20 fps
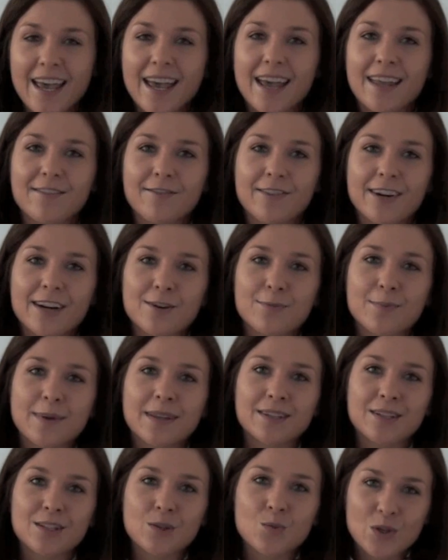
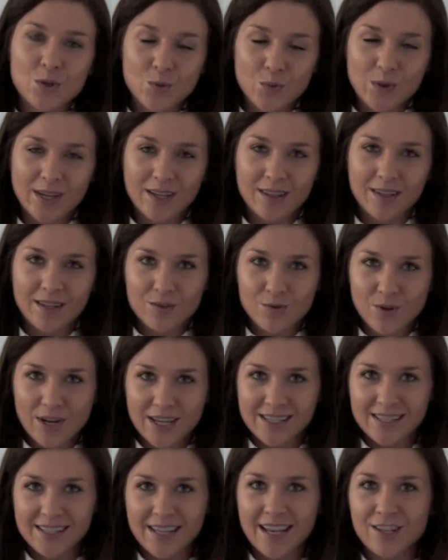environment in which we can
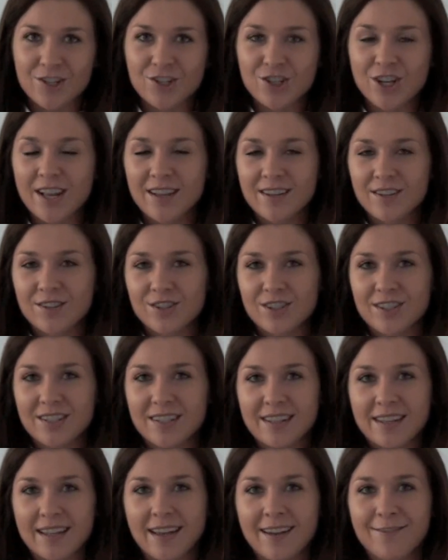address uh, challenges
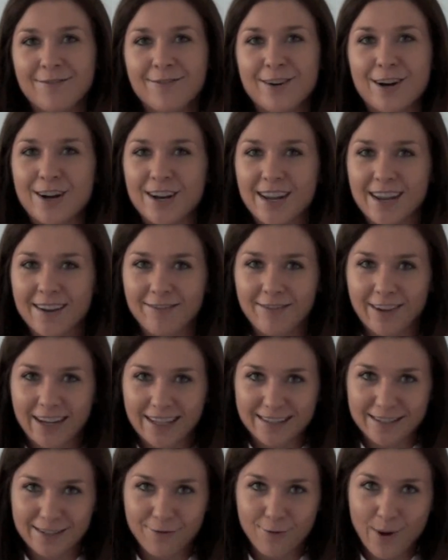in a very
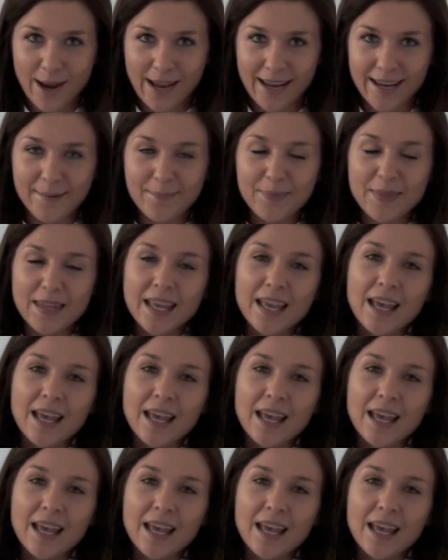effective way.